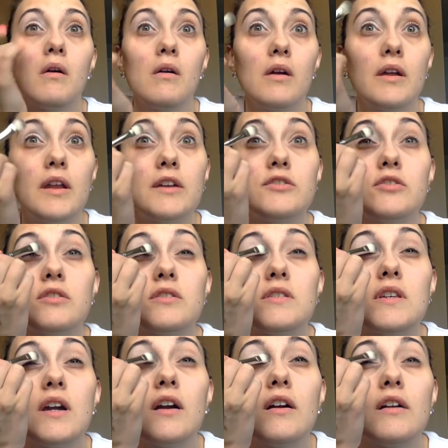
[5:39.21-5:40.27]
And as you can
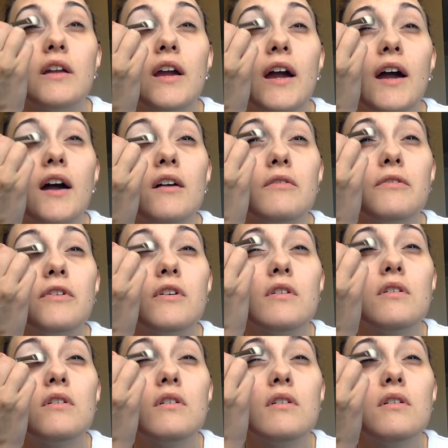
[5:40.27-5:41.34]
see, I already have
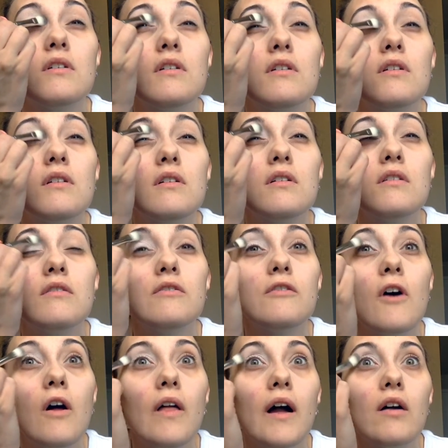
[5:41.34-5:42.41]

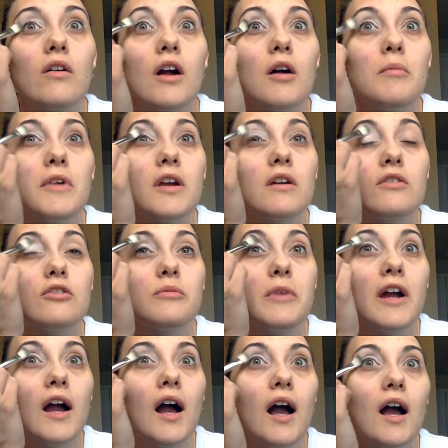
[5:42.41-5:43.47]
fallout coming under
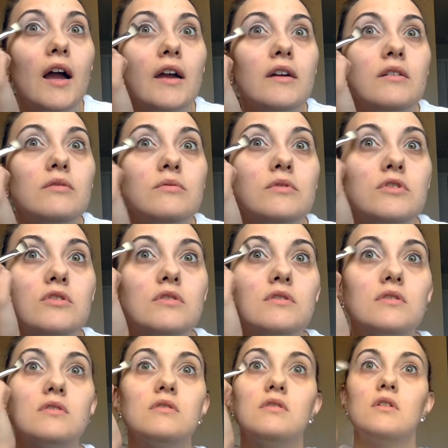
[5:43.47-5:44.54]
my eye, which
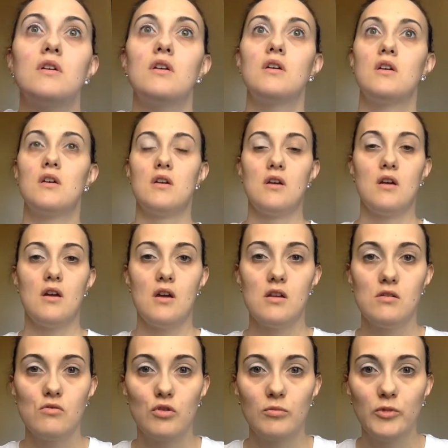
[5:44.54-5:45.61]
is a
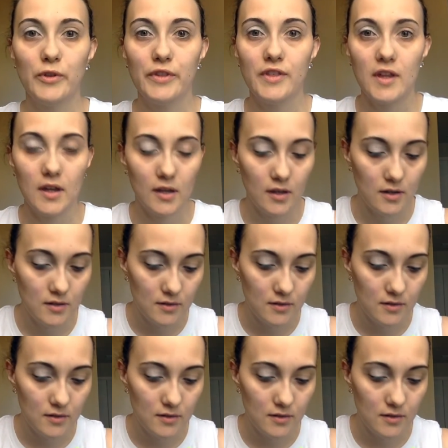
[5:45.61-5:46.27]
normal thing.